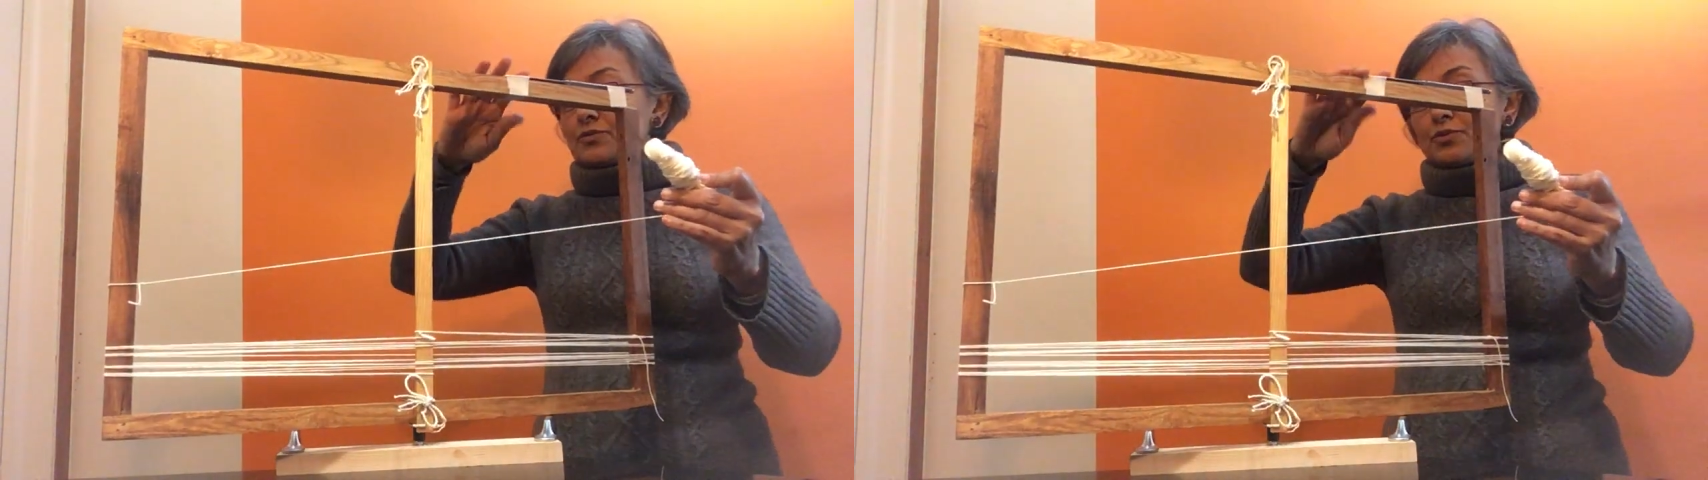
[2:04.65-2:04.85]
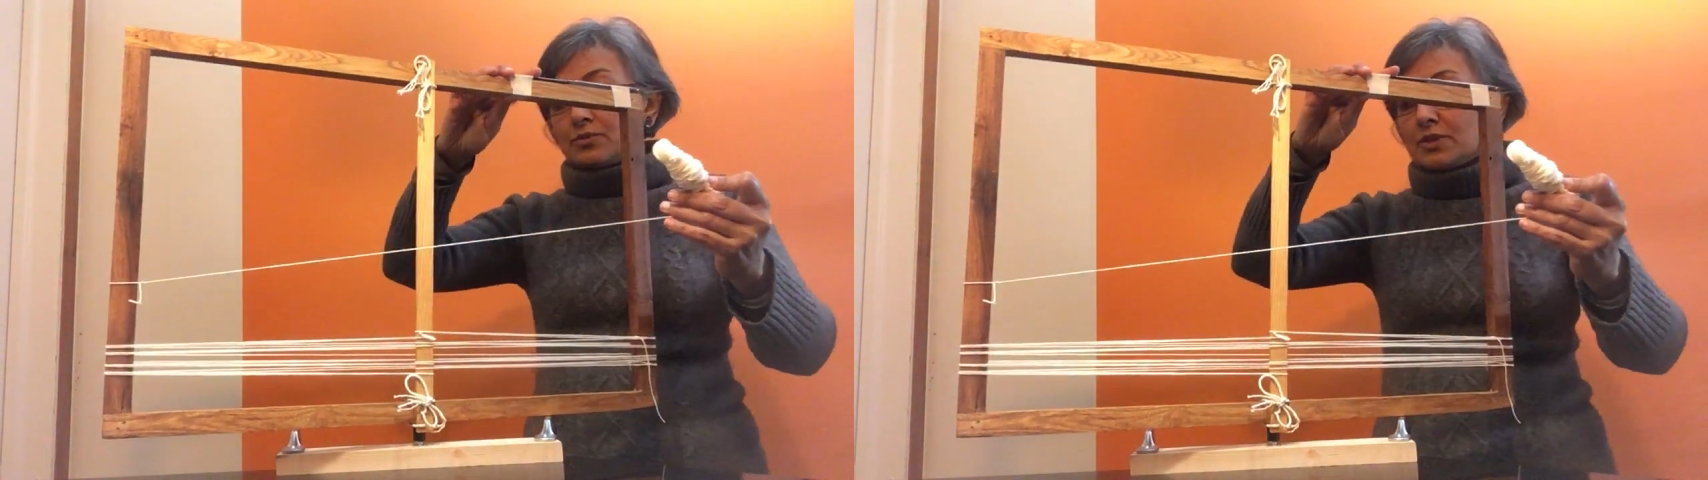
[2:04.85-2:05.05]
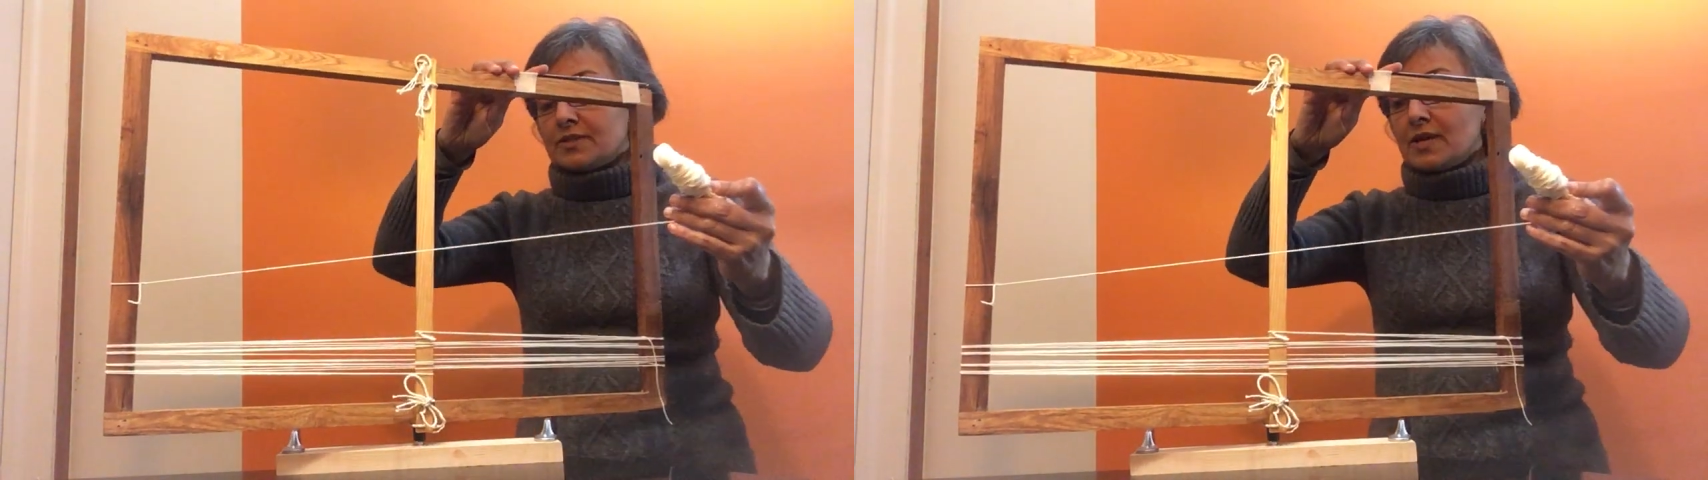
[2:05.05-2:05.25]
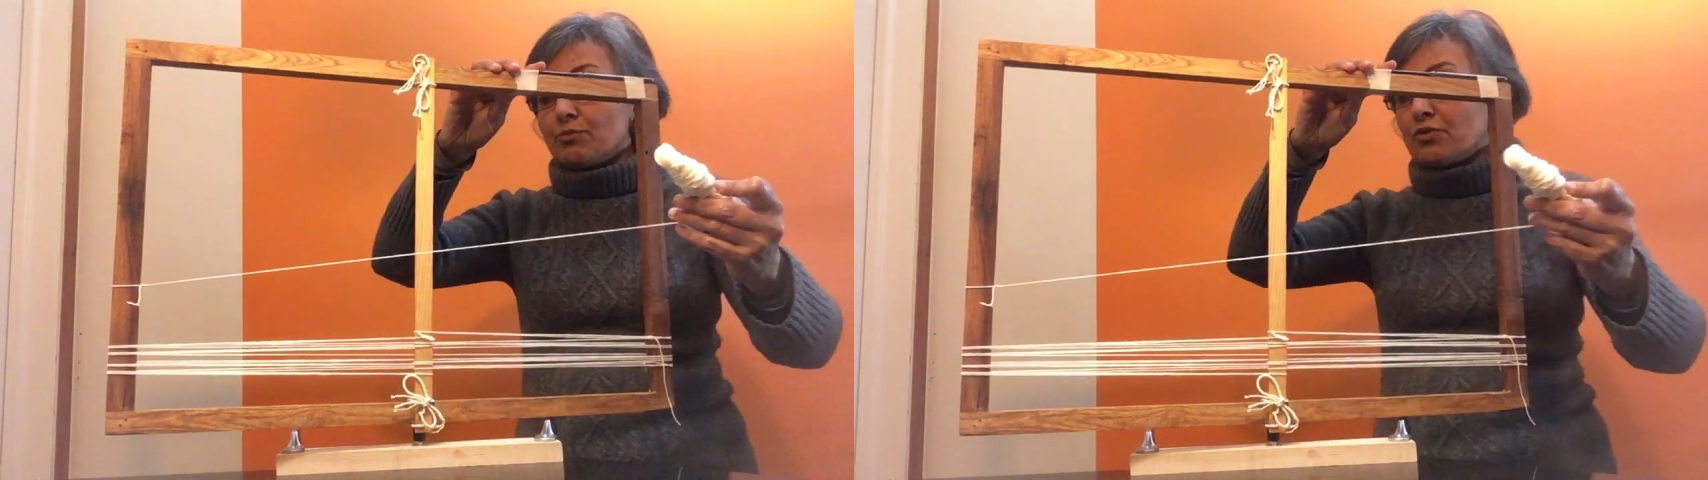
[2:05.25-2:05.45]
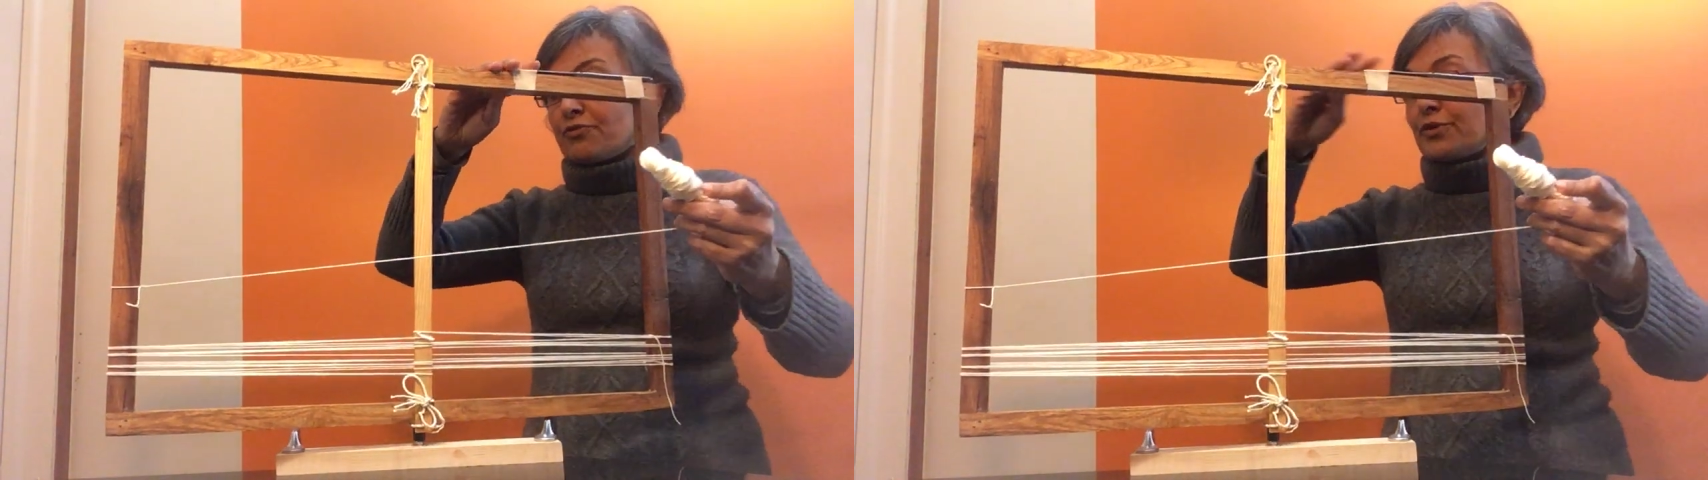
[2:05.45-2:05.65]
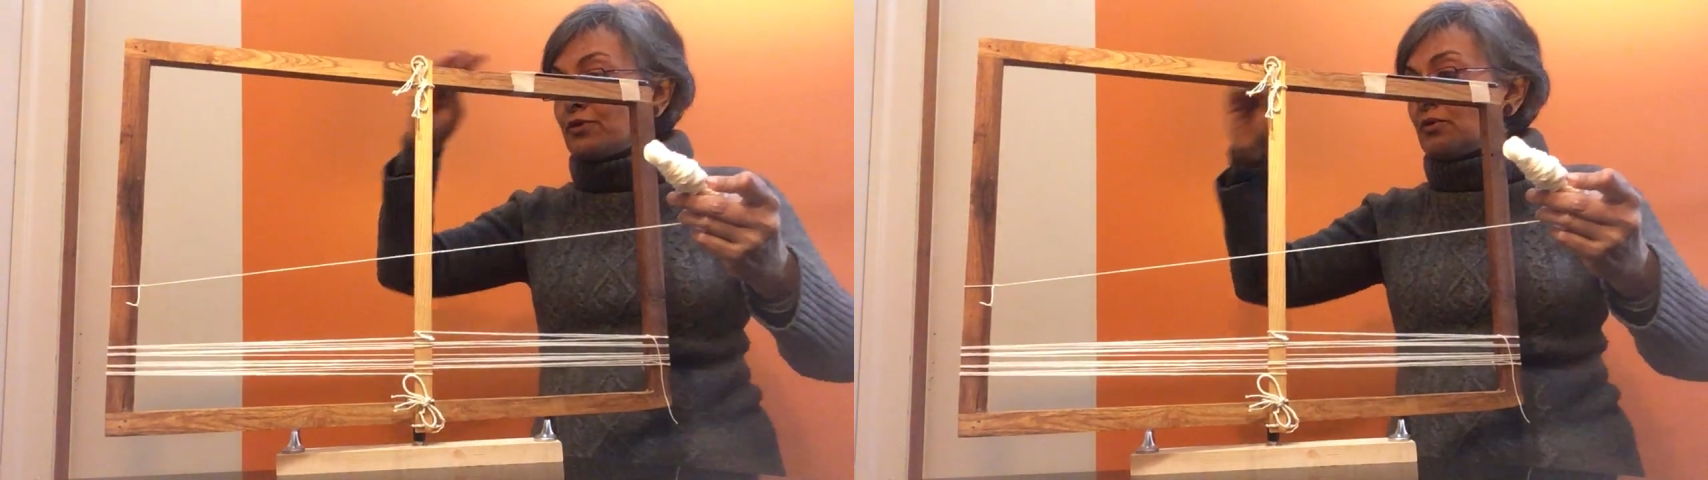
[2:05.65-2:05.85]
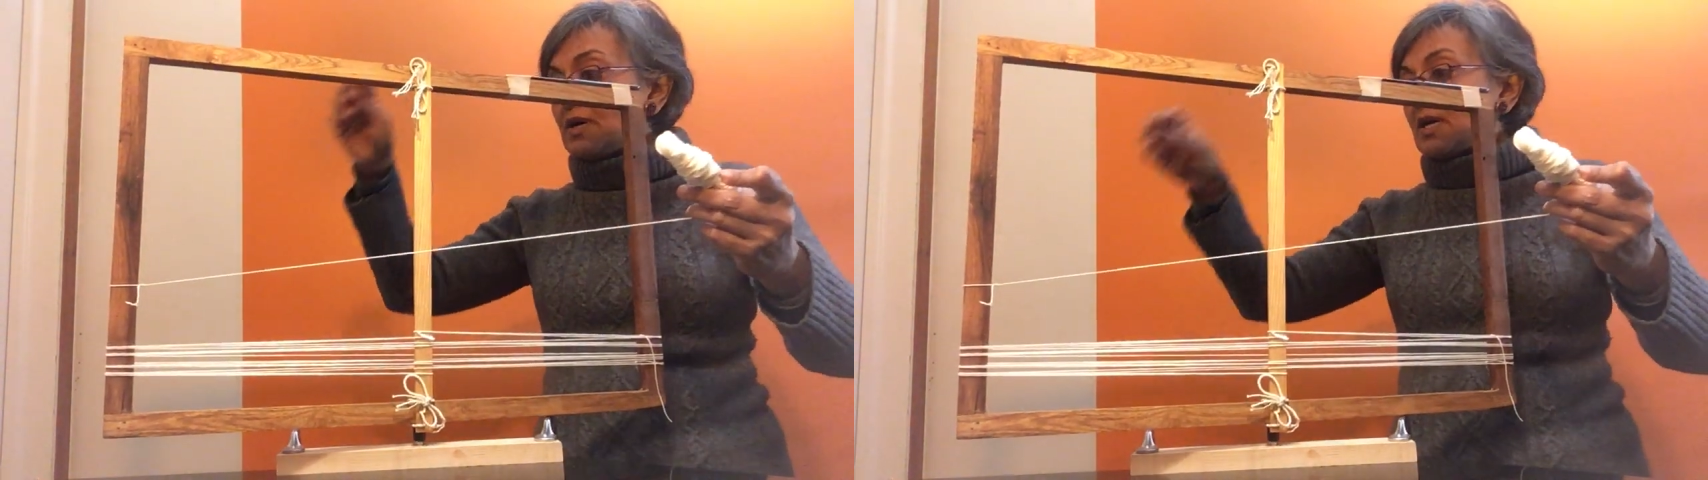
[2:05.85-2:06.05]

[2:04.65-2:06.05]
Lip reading: do this demo for you.